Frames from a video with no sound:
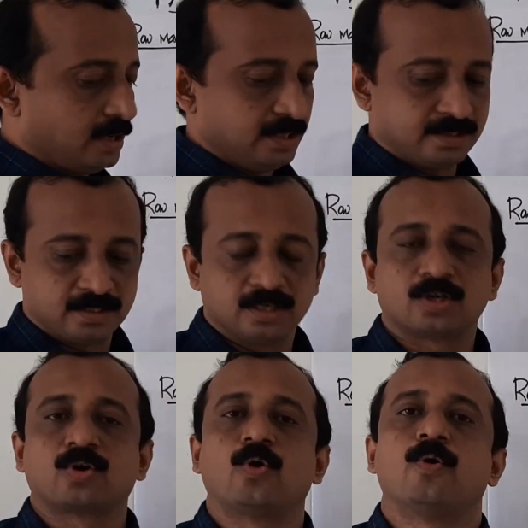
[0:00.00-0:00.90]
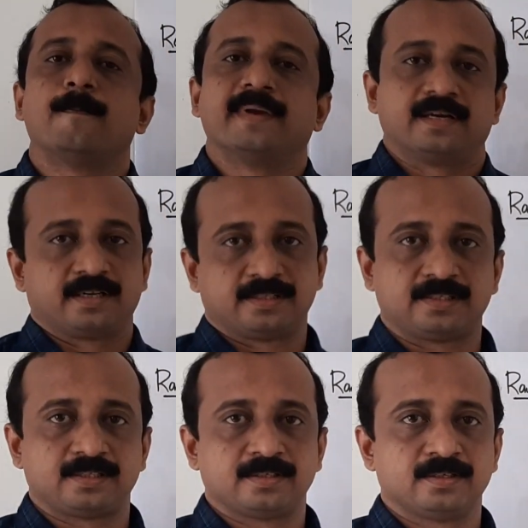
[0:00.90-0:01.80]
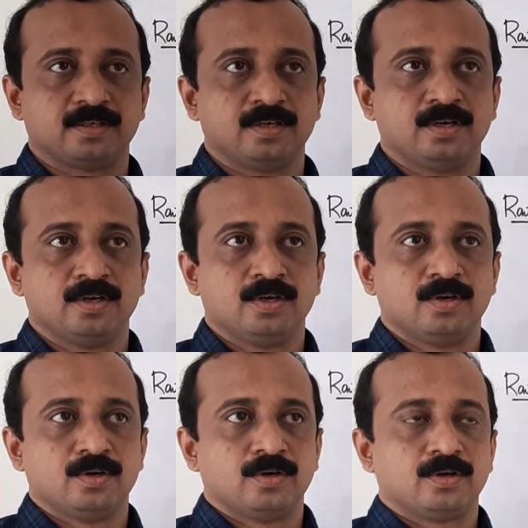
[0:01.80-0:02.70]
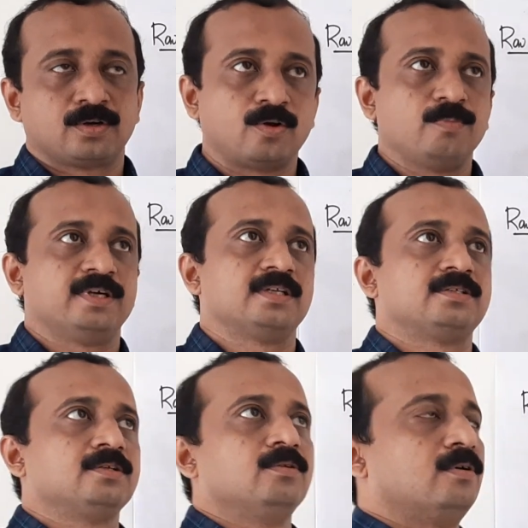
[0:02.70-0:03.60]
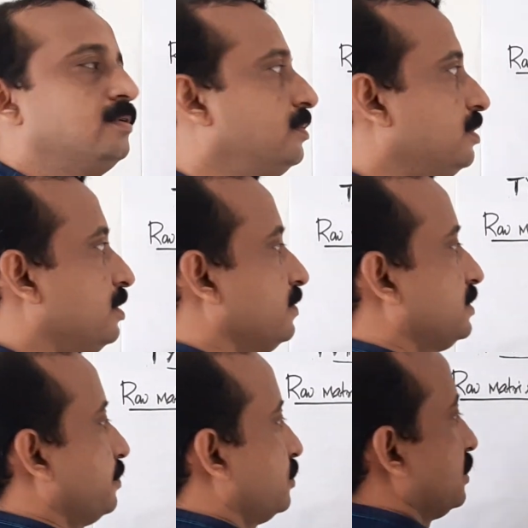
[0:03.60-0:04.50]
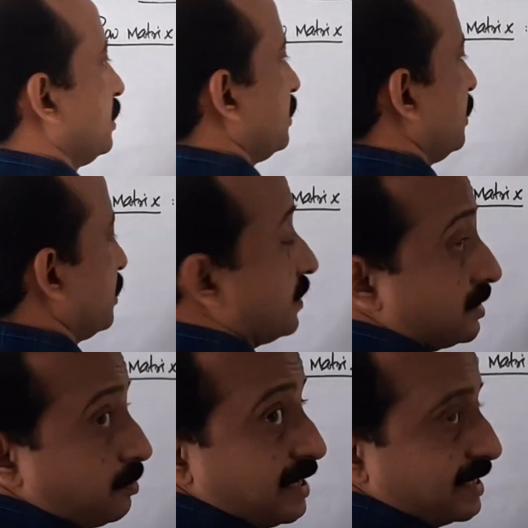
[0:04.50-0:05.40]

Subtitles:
What is row matrix? Row matrix, suppose you are going some